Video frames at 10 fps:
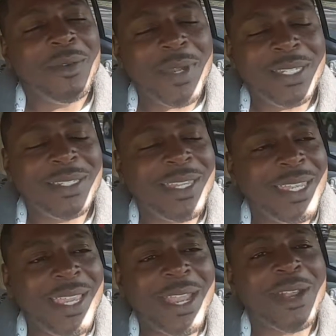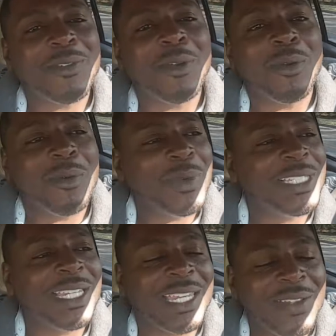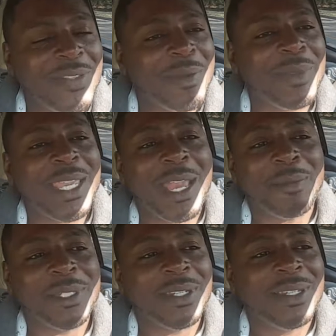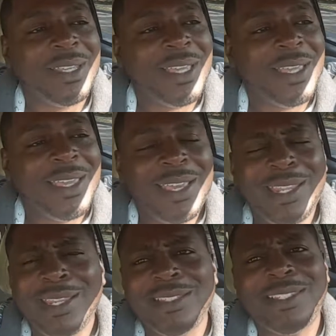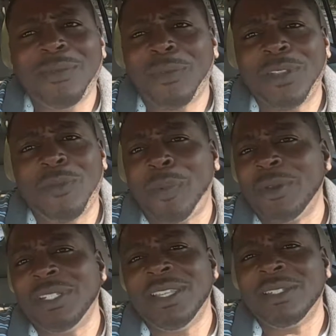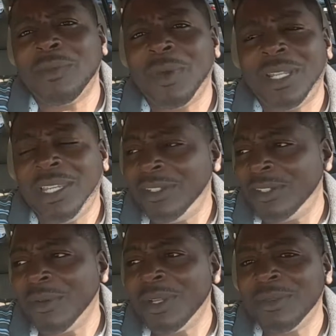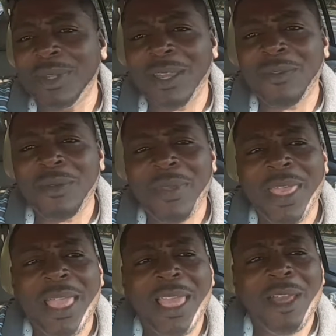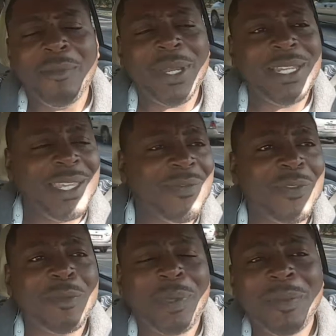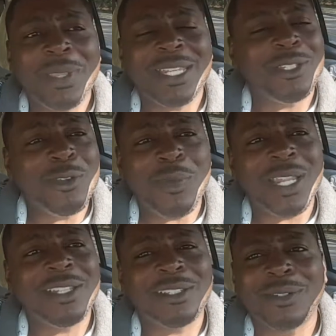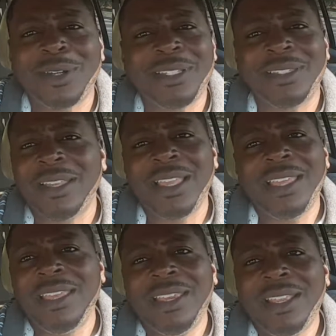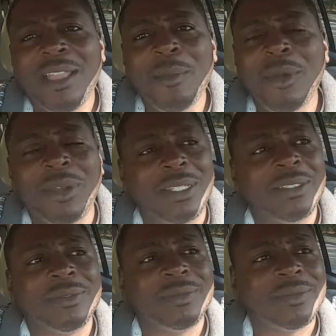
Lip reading: We should take care of our own. We should give them the option. And it's different if a person doesn't want insurance or whatever. But for the people that do want insurance, come on.